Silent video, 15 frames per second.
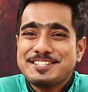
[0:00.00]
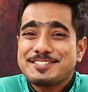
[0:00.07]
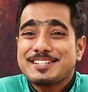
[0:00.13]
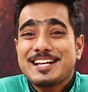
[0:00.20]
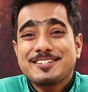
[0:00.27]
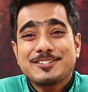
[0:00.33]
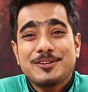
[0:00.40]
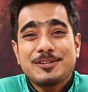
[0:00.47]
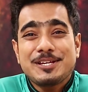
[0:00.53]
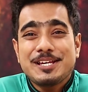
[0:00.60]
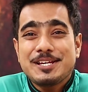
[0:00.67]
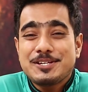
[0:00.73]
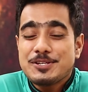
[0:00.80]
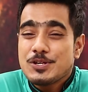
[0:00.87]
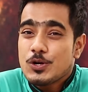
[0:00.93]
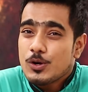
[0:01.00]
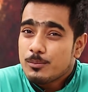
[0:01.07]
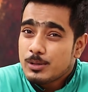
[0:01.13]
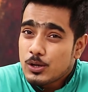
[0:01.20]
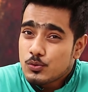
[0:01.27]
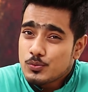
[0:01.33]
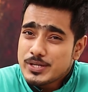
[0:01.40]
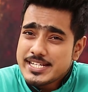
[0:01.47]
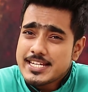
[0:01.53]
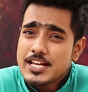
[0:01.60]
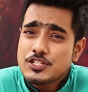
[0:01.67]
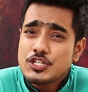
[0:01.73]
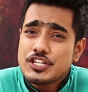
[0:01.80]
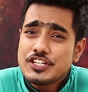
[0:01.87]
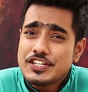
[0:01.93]
So that's all you need to know about
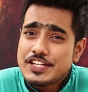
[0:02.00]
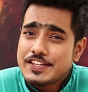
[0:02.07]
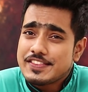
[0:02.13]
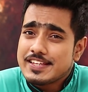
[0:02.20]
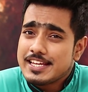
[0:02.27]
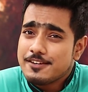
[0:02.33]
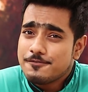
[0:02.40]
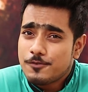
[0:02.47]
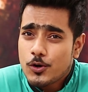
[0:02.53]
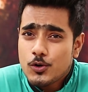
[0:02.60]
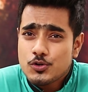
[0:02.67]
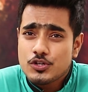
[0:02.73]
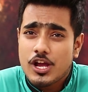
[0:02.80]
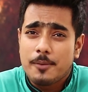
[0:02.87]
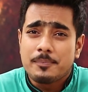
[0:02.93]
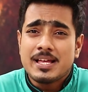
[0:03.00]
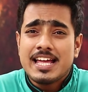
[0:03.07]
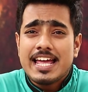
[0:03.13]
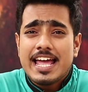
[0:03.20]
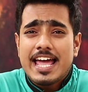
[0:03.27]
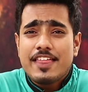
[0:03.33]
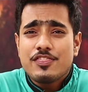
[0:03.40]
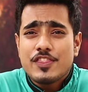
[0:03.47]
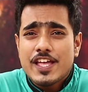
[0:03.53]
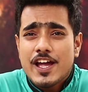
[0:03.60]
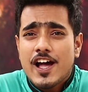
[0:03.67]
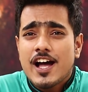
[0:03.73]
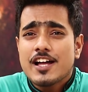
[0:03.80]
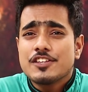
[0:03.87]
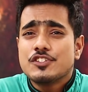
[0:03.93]
retouching teeth in Photoshop and
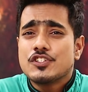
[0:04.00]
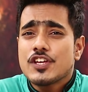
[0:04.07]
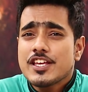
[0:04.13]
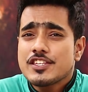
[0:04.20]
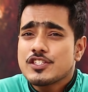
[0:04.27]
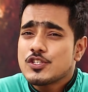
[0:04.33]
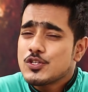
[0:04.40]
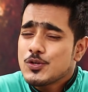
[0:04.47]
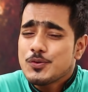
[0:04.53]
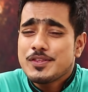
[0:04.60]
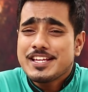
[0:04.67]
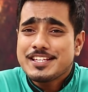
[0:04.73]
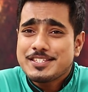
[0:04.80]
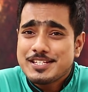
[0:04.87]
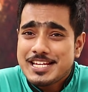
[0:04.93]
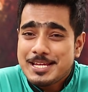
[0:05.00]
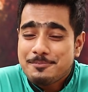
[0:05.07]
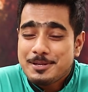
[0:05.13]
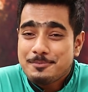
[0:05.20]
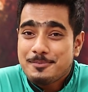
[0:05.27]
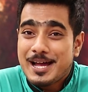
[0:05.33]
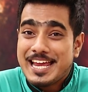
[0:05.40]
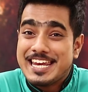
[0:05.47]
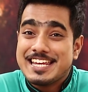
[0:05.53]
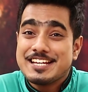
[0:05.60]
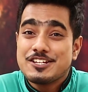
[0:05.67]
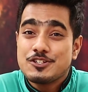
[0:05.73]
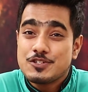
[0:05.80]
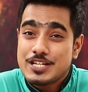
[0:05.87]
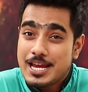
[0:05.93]
there are just two things to keep in mind,
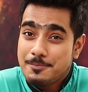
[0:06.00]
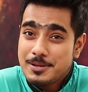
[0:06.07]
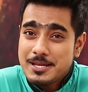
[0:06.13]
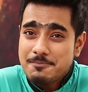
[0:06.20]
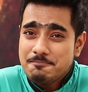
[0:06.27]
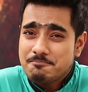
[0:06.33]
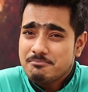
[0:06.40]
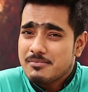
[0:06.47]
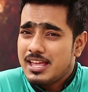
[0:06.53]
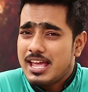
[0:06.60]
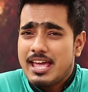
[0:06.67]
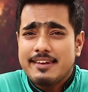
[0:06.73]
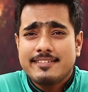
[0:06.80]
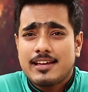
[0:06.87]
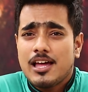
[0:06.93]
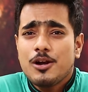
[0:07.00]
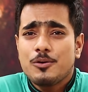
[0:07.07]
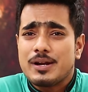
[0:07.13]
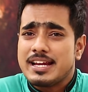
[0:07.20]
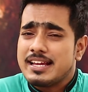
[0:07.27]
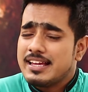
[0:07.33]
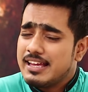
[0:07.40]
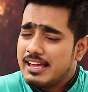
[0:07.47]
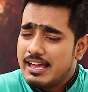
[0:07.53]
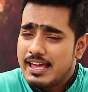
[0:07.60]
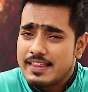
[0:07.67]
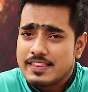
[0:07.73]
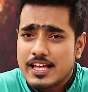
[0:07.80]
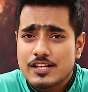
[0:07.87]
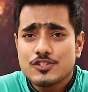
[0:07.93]
shaping and coloring.
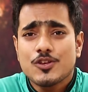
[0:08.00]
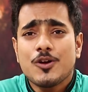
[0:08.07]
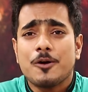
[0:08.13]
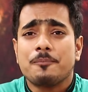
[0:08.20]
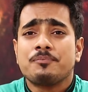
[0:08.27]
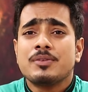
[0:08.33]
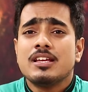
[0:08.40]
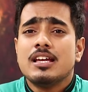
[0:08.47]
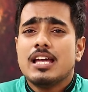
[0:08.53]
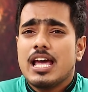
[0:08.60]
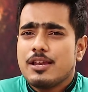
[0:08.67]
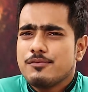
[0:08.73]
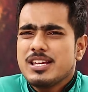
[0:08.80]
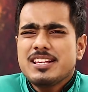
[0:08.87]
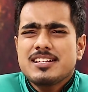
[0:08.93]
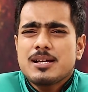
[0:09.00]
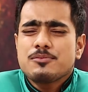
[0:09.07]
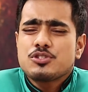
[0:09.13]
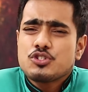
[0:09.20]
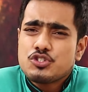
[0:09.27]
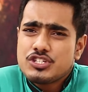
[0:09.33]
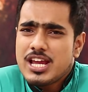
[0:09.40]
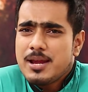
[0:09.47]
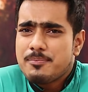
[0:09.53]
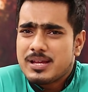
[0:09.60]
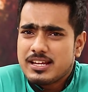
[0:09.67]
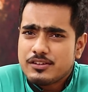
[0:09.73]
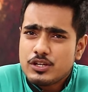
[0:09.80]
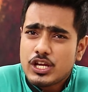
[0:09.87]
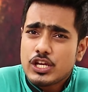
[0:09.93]
And that's all. And when it comes to
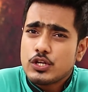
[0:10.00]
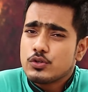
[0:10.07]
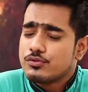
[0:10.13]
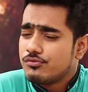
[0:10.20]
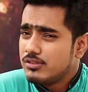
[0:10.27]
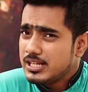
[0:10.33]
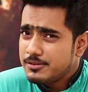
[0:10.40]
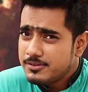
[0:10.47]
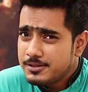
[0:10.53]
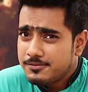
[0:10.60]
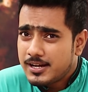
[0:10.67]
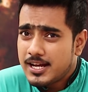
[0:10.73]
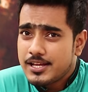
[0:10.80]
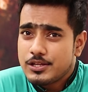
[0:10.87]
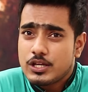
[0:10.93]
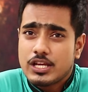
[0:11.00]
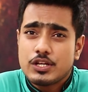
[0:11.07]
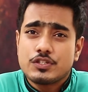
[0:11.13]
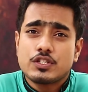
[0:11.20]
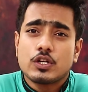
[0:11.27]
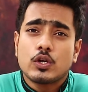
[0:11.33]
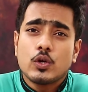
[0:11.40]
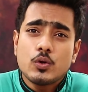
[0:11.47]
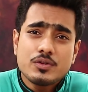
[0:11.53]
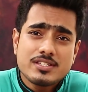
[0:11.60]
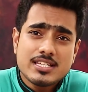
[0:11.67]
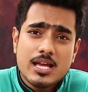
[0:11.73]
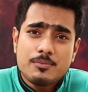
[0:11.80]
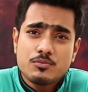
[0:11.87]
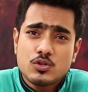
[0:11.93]
shaping, you can use Liquify, you can use the clone
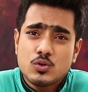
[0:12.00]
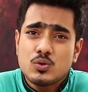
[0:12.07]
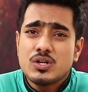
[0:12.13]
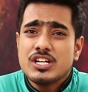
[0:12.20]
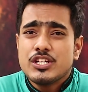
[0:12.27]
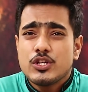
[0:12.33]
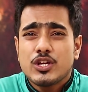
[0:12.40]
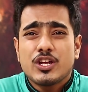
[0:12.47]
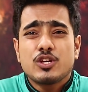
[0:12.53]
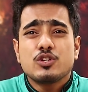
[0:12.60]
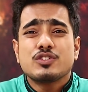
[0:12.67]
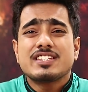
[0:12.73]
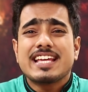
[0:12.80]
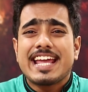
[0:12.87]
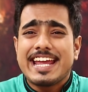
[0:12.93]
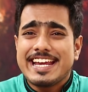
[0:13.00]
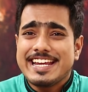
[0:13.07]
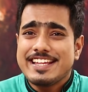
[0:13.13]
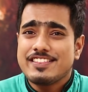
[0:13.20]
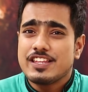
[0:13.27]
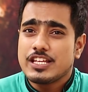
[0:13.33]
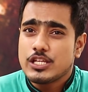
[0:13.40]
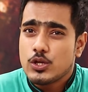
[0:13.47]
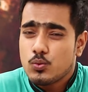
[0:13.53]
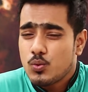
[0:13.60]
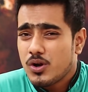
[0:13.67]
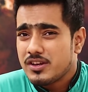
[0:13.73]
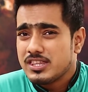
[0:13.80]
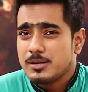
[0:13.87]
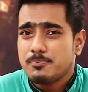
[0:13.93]
stamp tool, you can use anything you
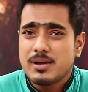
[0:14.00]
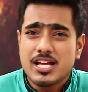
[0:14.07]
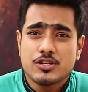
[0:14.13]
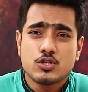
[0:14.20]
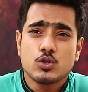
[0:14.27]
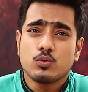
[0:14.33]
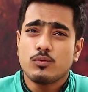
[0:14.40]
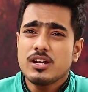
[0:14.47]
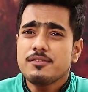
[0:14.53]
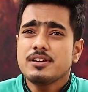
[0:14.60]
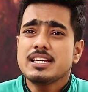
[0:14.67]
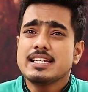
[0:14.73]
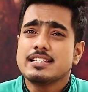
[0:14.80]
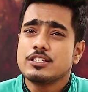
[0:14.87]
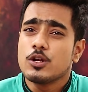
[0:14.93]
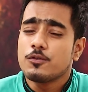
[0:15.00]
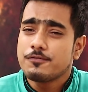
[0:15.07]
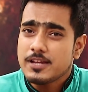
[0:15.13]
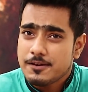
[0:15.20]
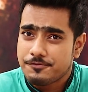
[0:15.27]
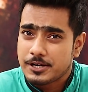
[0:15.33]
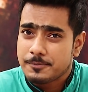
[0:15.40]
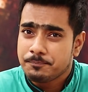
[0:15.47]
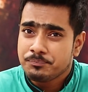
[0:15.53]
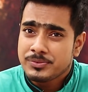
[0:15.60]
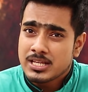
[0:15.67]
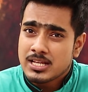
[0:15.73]
want, the Patch tool, whatever is your favorite.